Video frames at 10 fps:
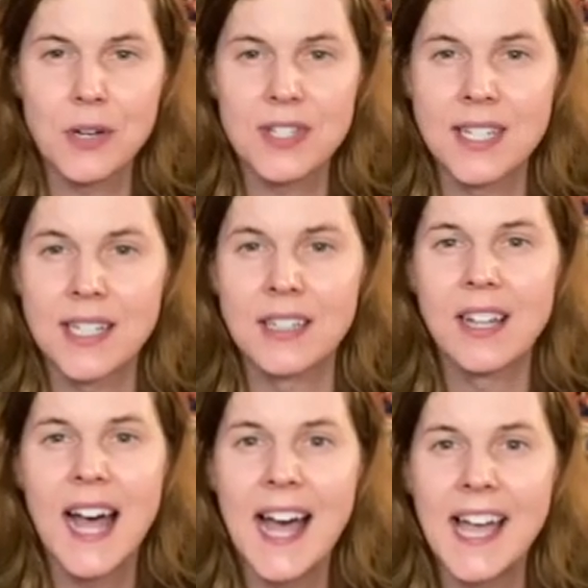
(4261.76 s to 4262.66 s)
person in a
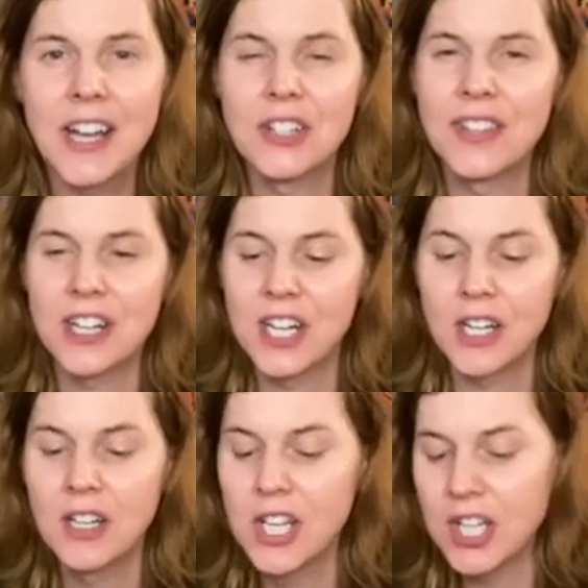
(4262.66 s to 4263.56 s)
lie, or
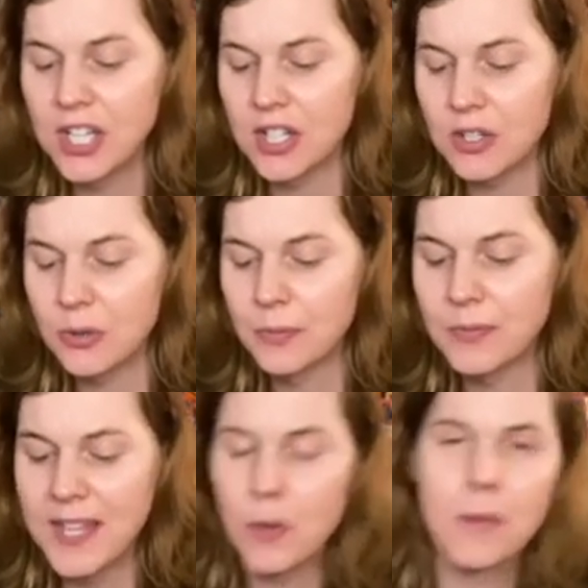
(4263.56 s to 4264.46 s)
they're, you know,
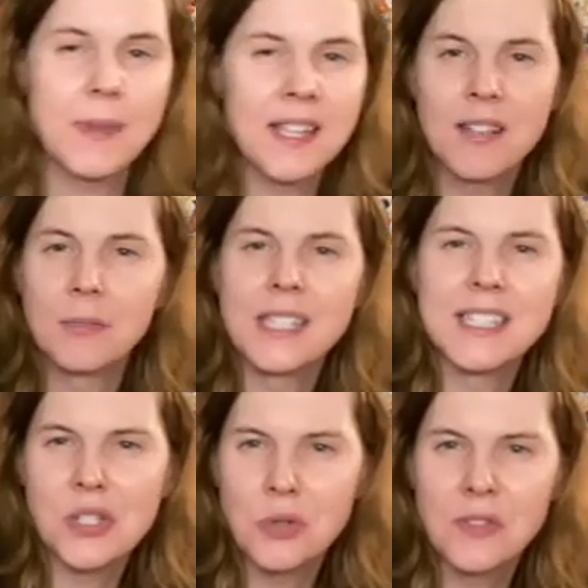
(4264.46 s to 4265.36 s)
they weren't being
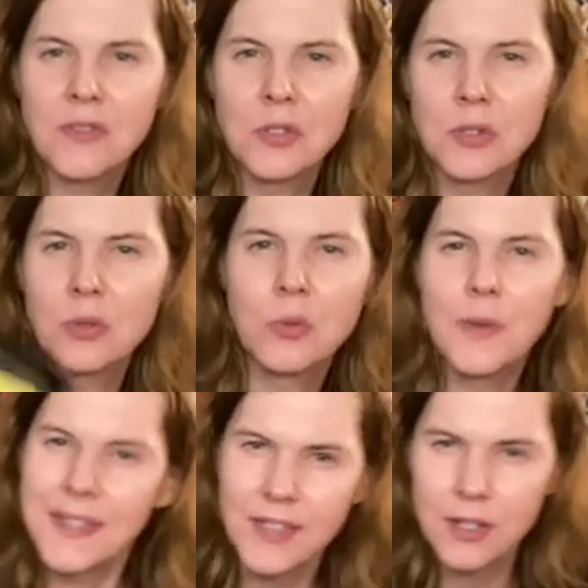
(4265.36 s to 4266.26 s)
completely truthful
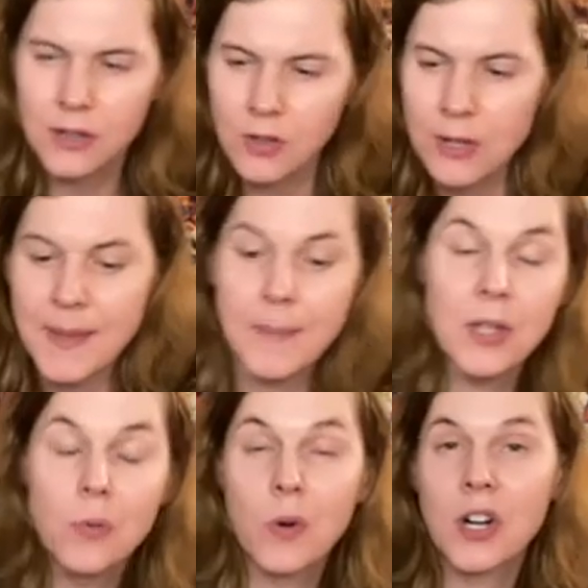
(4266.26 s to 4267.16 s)
with you, or maybe
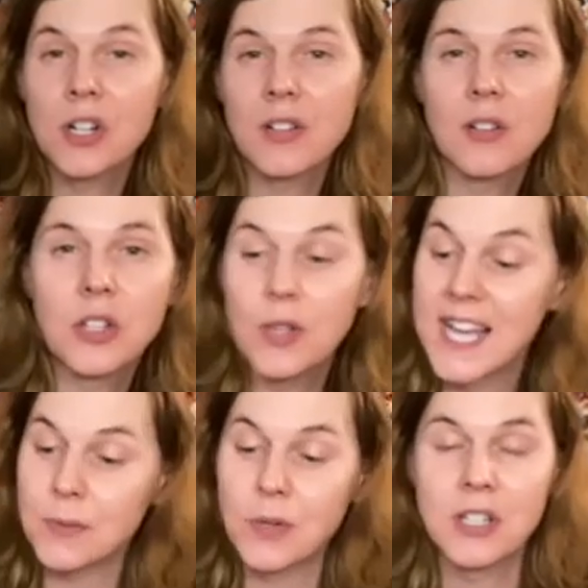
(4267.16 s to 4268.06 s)
you
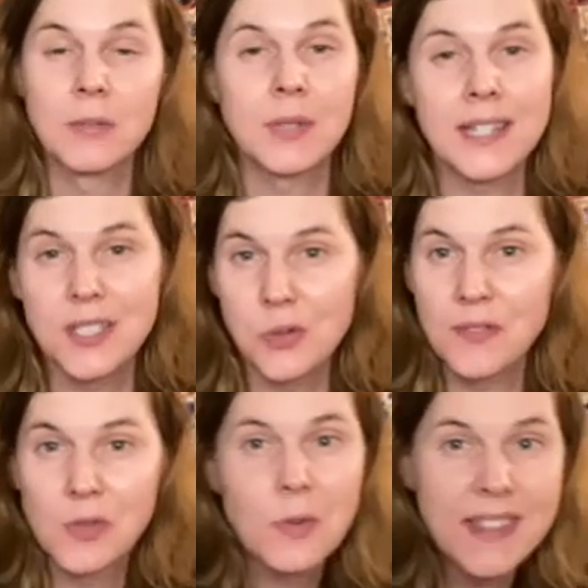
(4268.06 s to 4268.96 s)
guys weren't completely
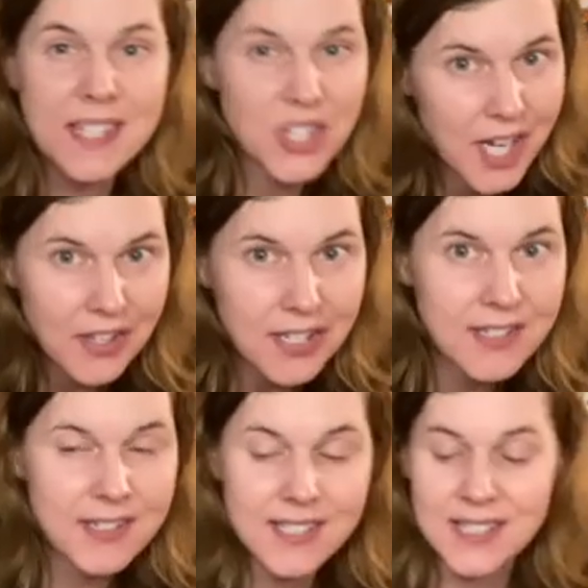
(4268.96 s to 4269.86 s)
truthful with each other,
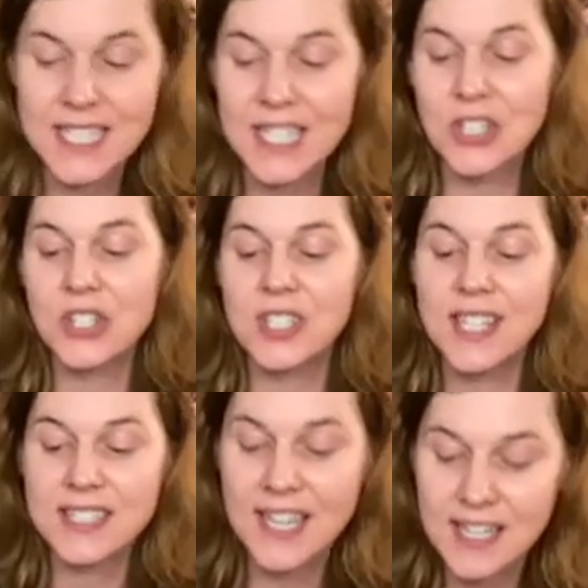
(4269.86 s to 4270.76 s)
since this is the energy
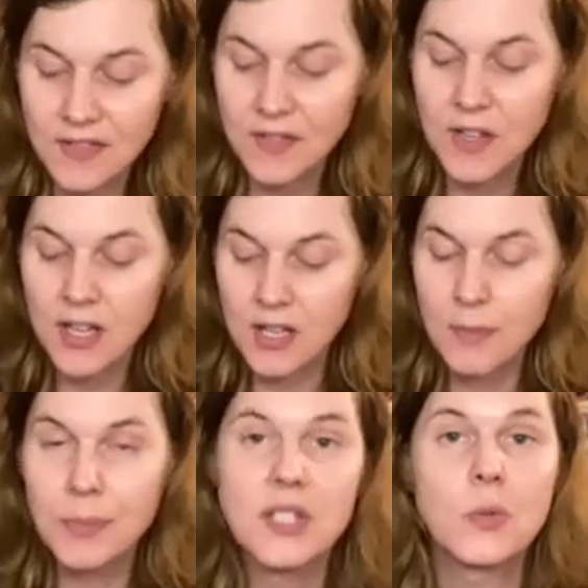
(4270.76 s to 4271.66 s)
that's kind of
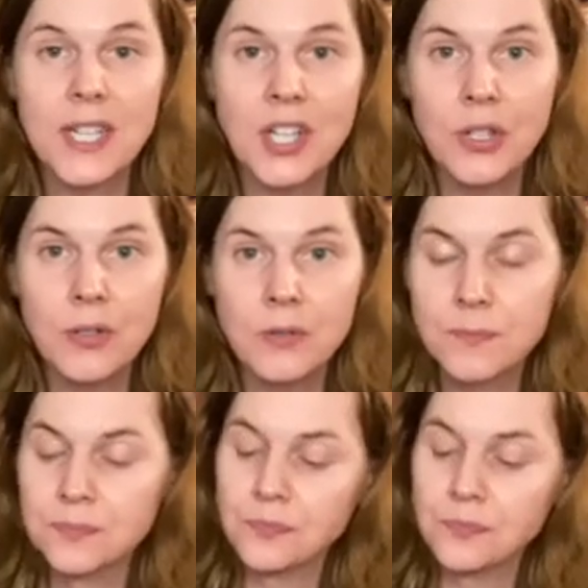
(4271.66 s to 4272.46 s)
between you.